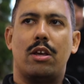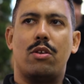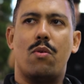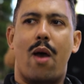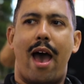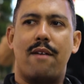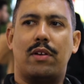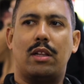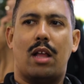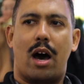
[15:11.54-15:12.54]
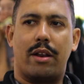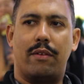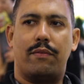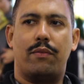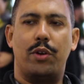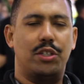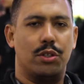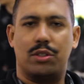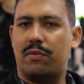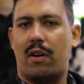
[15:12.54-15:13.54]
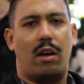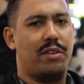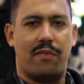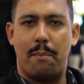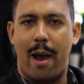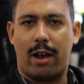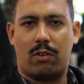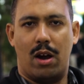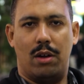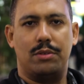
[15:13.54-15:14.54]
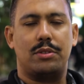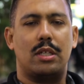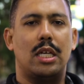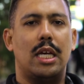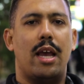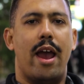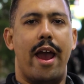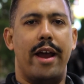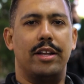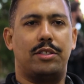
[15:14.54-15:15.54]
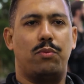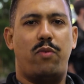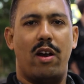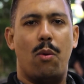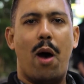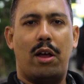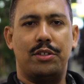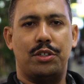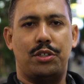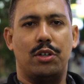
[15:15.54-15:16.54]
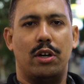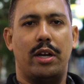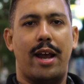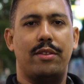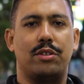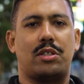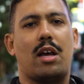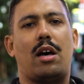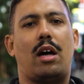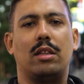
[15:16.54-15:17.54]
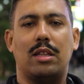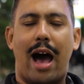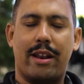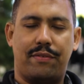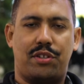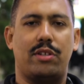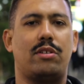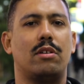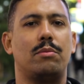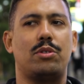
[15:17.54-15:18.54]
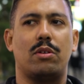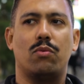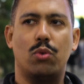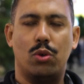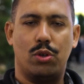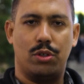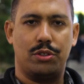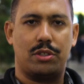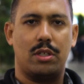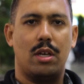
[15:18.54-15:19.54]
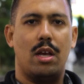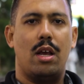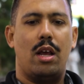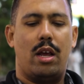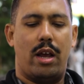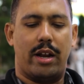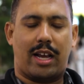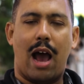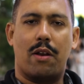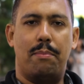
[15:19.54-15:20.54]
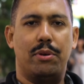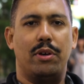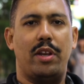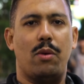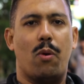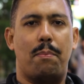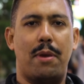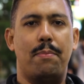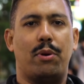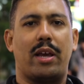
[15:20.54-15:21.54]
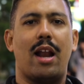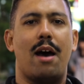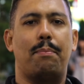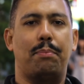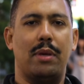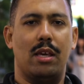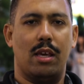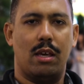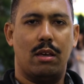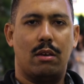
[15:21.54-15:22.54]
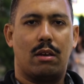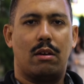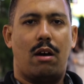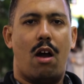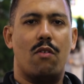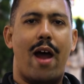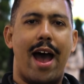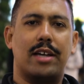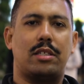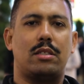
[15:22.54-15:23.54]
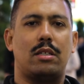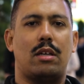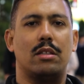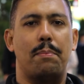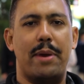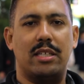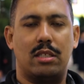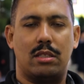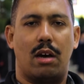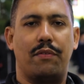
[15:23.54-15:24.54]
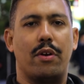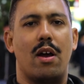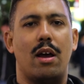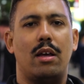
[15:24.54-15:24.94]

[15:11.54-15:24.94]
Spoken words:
you have a lot of researchers of all different backgrounds, and it's very well understood, and there's a lot of systems and rules and accountability where people cannot be harassed on the basis of their